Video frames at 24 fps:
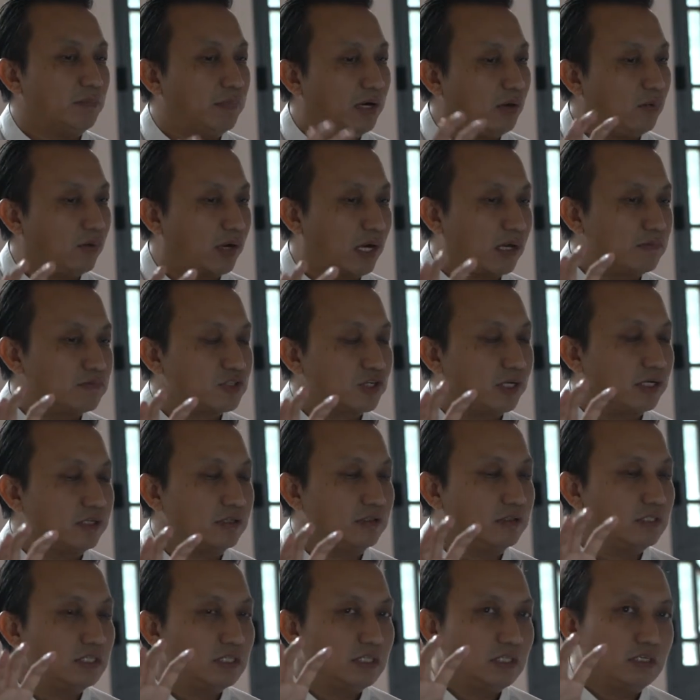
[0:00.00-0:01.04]
But what I'm trying
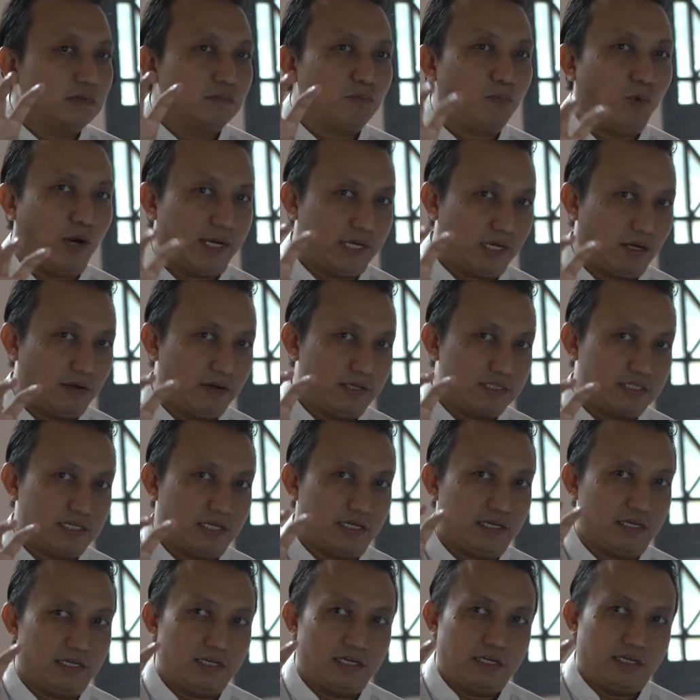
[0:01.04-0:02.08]
to point out is
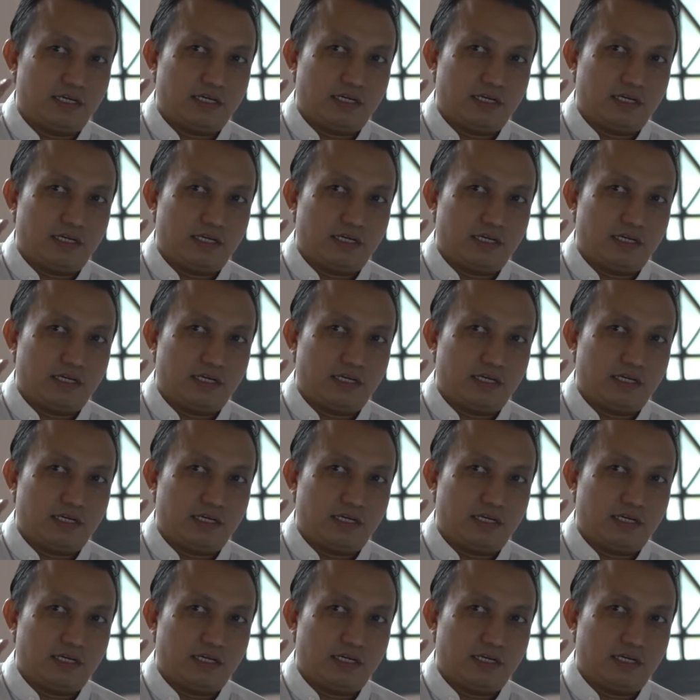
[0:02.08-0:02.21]
that